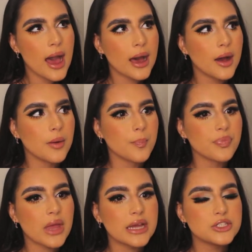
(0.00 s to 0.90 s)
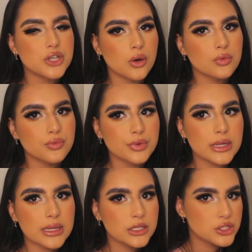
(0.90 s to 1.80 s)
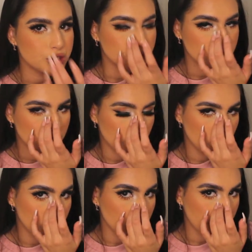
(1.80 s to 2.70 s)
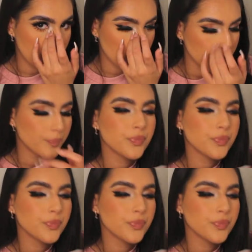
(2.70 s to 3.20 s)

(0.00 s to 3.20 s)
I don't really do the whole like